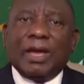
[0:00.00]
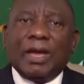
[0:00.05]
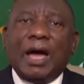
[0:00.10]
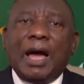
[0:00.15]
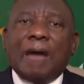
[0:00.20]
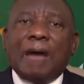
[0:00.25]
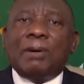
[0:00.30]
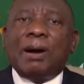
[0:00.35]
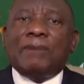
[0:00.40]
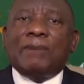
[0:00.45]

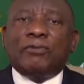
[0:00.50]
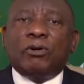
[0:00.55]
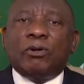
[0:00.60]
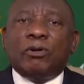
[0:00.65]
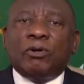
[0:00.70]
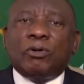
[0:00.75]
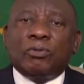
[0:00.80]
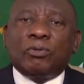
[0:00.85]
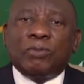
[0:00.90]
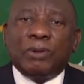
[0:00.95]
Above
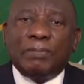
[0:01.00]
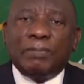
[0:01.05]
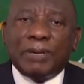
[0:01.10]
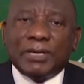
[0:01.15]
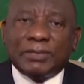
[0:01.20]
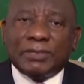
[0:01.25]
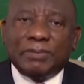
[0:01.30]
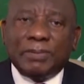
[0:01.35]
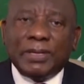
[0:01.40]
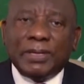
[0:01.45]
all, we
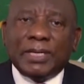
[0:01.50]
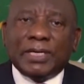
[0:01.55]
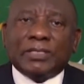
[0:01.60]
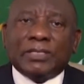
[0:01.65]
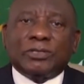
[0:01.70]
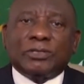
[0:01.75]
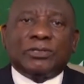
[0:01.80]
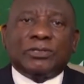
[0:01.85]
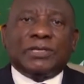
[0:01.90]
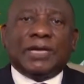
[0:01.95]
must be a
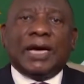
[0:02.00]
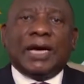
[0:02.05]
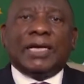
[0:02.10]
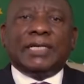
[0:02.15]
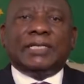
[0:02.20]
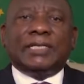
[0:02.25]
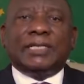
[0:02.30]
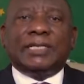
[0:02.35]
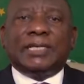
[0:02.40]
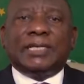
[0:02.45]

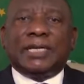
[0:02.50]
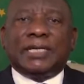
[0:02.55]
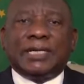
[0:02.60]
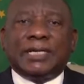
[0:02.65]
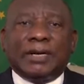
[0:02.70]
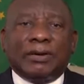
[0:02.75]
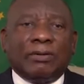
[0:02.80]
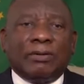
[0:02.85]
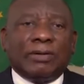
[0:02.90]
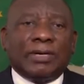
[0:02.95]
society that
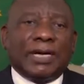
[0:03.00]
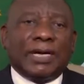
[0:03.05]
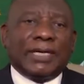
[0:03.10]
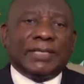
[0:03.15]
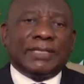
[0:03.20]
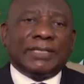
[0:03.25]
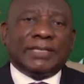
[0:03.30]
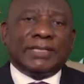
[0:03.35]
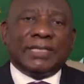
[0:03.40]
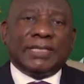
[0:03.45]

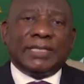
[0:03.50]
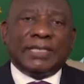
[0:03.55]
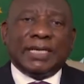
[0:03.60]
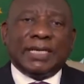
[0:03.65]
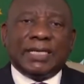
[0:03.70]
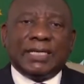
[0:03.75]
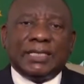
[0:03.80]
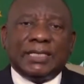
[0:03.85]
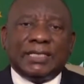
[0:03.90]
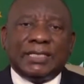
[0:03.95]
recognizes the
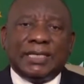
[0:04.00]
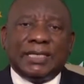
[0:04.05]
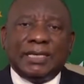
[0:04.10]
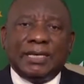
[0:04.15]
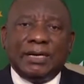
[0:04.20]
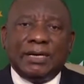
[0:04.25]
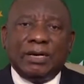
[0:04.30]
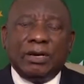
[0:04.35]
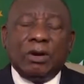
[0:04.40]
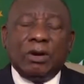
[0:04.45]
dignity
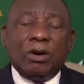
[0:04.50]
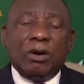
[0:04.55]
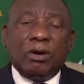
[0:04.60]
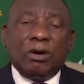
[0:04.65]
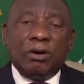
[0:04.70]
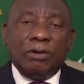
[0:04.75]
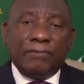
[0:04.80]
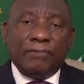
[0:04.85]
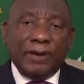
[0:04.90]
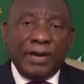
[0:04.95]

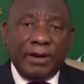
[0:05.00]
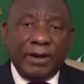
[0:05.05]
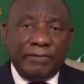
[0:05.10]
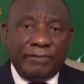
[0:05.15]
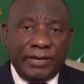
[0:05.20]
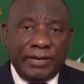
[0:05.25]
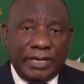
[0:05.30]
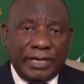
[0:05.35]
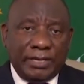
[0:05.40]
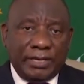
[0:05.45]
of
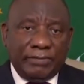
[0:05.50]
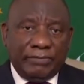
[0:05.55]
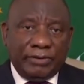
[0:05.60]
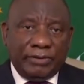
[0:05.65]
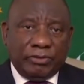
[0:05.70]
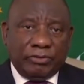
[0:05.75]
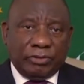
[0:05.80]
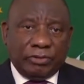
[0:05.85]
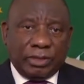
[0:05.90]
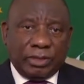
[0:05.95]
every
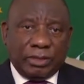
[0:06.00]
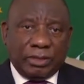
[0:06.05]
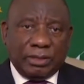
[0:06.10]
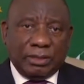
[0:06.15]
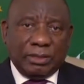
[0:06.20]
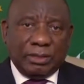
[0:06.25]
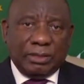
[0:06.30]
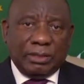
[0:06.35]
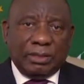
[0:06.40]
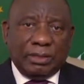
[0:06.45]
individual
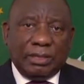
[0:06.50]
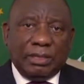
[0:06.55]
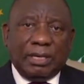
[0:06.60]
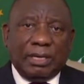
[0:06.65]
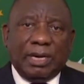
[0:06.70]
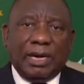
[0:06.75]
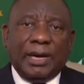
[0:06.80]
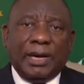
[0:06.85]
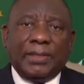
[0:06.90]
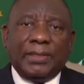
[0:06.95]

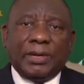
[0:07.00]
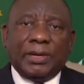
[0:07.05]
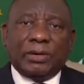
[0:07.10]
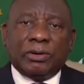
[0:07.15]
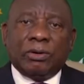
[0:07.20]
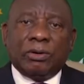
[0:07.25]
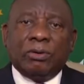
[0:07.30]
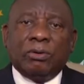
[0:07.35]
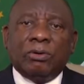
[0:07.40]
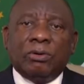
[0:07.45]
and the
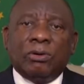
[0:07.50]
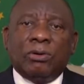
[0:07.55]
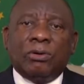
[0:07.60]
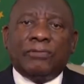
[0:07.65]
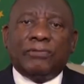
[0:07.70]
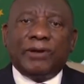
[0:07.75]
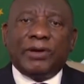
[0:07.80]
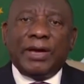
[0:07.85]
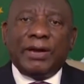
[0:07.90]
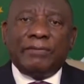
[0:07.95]
role
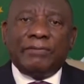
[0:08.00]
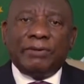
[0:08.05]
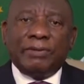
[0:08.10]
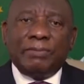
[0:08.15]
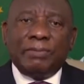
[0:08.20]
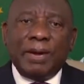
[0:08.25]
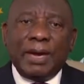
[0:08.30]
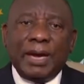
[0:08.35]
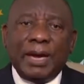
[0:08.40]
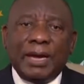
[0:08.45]
of every
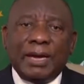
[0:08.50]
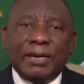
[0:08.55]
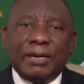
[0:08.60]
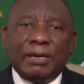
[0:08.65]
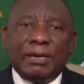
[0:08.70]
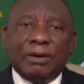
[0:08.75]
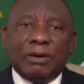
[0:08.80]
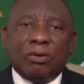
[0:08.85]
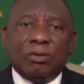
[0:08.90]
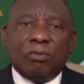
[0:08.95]
man,
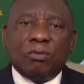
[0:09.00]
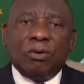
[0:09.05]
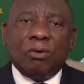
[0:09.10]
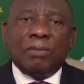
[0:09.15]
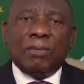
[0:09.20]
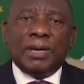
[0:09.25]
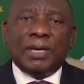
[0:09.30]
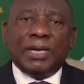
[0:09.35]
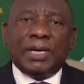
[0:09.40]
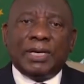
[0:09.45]

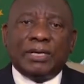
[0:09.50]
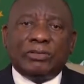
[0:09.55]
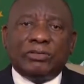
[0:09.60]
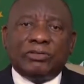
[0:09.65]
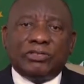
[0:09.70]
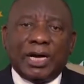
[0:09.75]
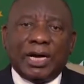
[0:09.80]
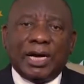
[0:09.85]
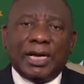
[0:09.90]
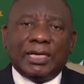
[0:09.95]
woman, and
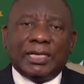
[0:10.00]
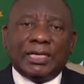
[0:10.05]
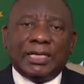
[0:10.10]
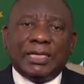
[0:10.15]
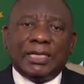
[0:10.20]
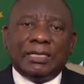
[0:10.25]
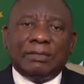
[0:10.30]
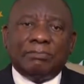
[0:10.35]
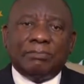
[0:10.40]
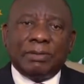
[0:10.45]
child
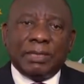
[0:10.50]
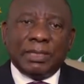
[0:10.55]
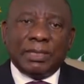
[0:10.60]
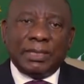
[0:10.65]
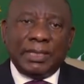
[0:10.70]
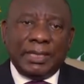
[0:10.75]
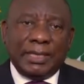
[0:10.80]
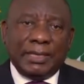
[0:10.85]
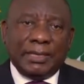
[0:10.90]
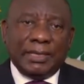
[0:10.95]
in
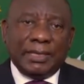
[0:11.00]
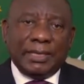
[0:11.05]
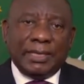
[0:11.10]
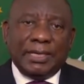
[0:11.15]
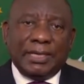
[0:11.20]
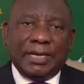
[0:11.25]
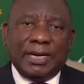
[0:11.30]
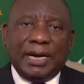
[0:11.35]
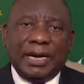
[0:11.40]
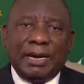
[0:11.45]
building
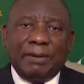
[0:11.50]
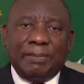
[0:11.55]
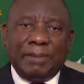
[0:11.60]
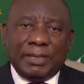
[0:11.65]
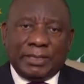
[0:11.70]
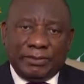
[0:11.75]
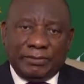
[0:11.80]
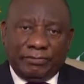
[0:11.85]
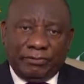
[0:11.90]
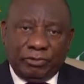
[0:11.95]
a
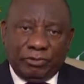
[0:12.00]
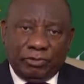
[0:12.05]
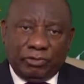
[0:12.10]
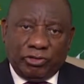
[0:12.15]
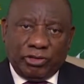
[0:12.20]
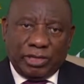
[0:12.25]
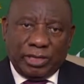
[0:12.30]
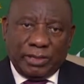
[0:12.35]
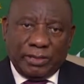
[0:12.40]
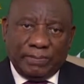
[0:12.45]
better
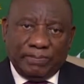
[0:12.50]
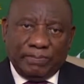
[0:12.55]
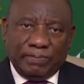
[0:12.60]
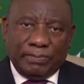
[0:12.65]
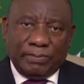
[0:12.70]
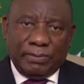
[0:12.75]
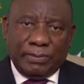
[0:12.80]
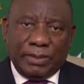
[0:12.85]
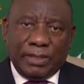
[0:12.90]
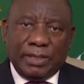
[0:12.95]
future.
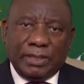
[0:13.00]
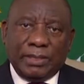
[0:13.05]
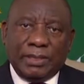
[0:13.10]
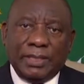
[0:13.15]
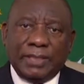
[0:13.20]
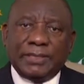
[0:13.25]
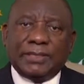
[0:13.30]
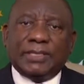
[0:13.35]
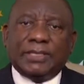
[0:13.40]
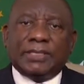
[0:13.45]

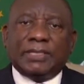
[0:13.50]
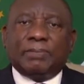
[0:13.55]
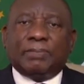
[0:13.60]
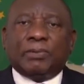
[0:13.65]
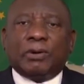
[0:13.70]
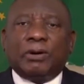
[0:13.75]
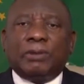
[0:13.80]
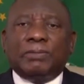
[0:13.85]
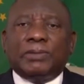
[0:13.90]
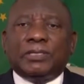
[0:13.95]
This is the
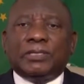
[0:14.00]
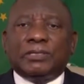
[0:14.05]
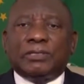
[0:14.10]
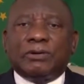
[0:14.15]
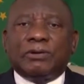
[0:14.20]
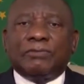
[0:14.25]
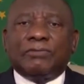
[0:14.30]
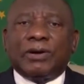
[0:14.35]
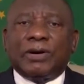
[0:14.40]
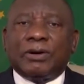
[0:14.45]
promise
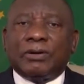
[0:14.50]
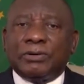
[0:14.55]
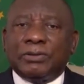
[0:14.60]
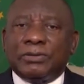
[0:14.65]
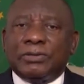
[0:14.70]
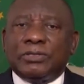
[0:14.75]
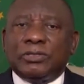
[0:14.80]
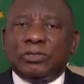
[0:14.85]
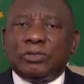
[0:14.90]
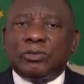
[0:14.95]
of our
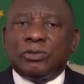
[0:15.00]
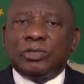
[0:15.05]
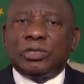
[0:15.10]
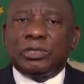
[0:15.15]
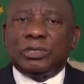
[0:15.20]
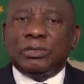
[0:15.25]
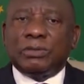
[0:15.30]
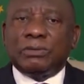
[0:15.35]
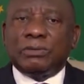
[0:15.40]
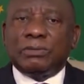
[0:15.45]
Constitution.